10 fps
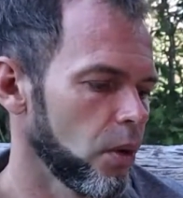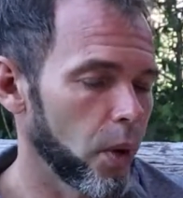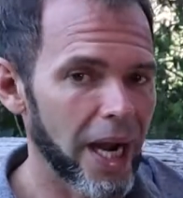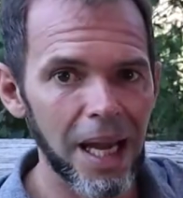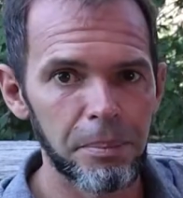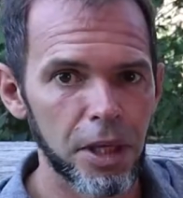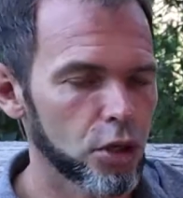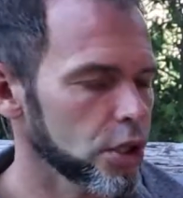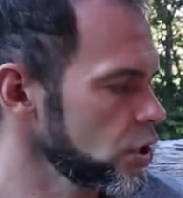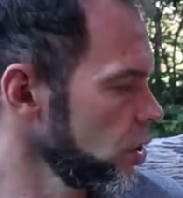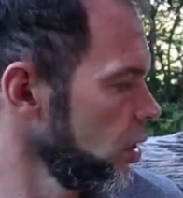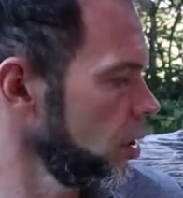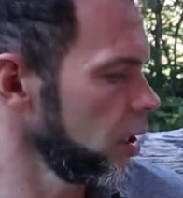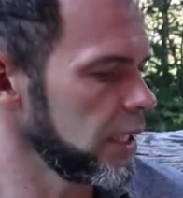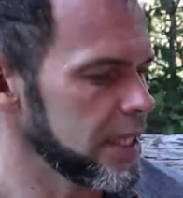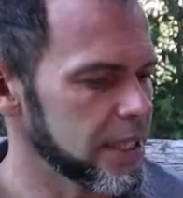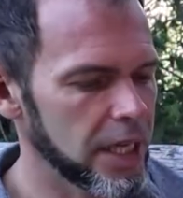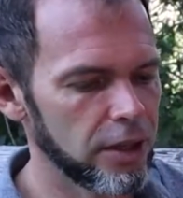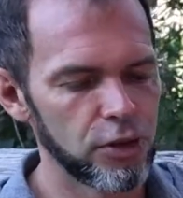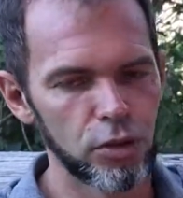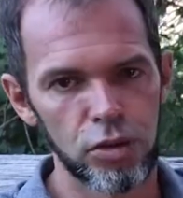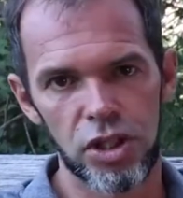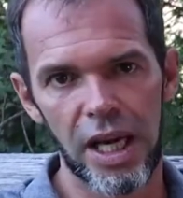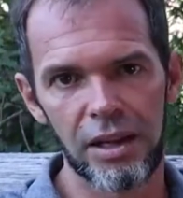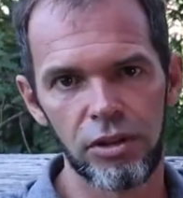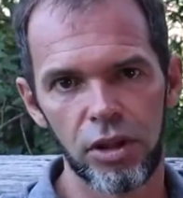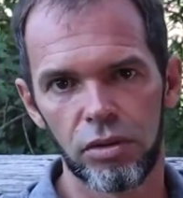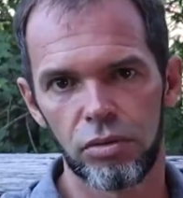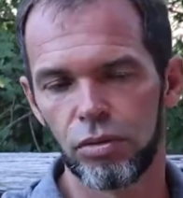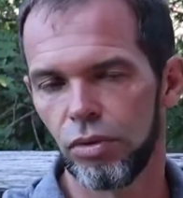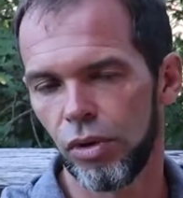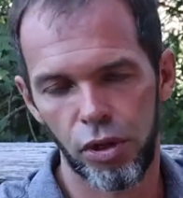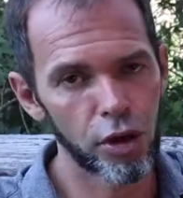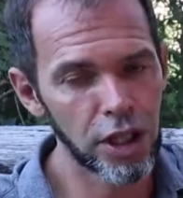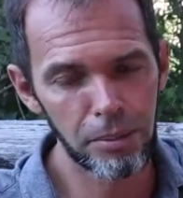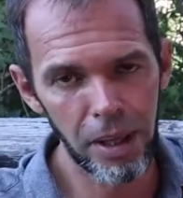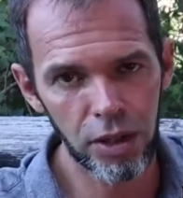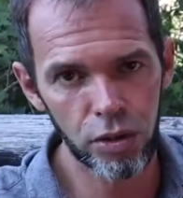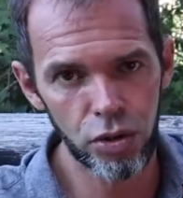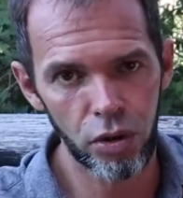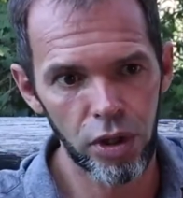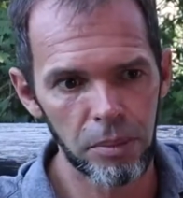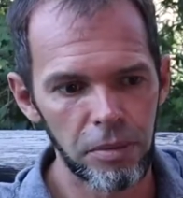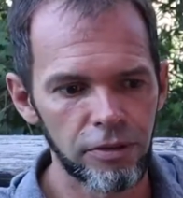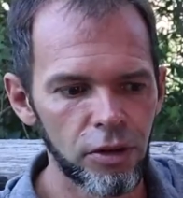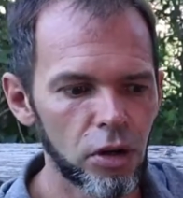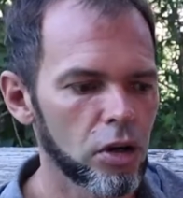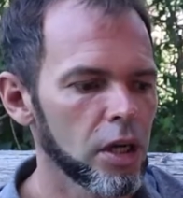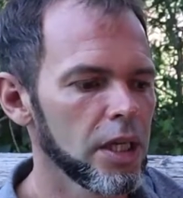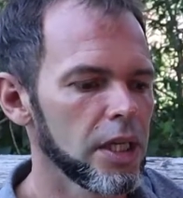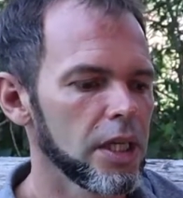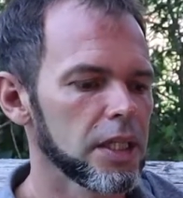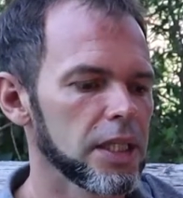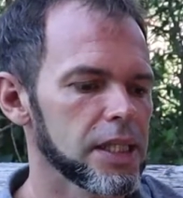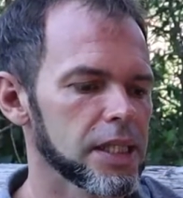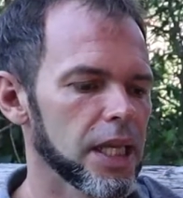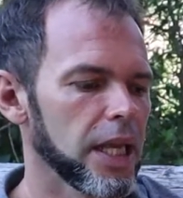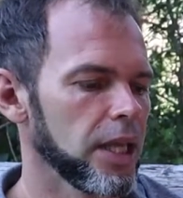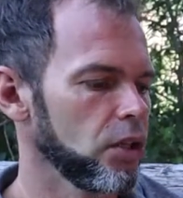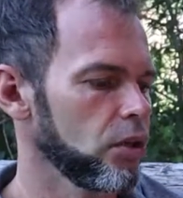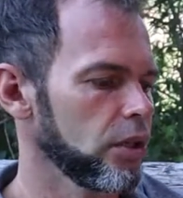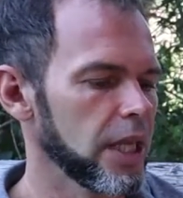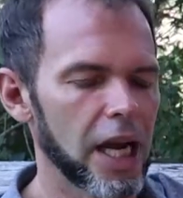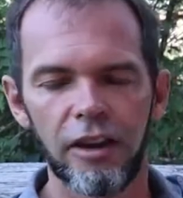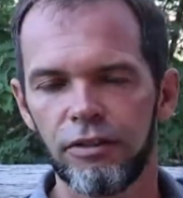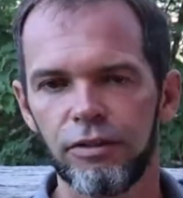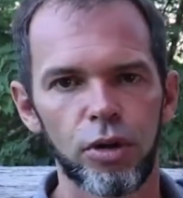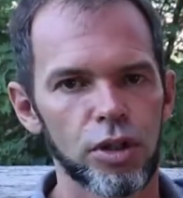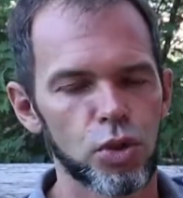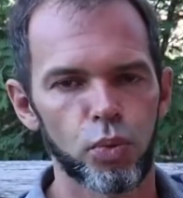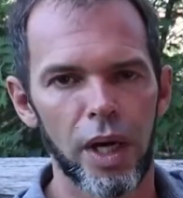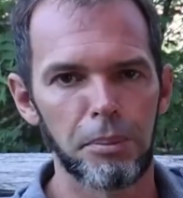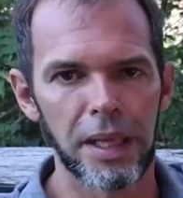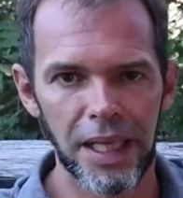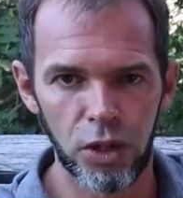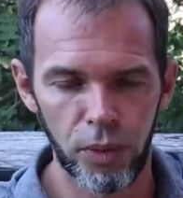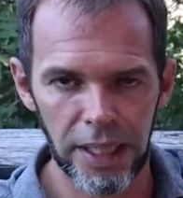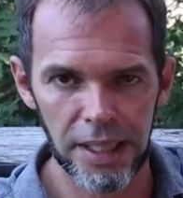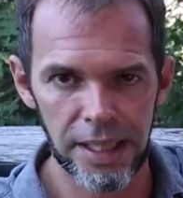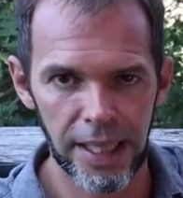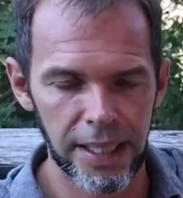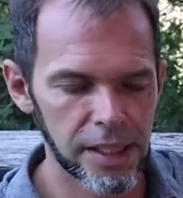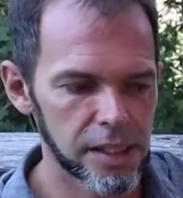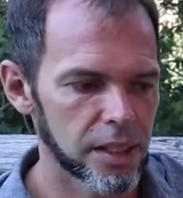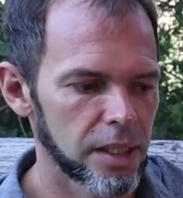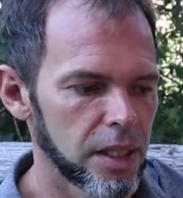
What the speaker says: Why? Because let's say if you was diving to 30 meters only before, let's say your dive was 1 minute 20 seconds.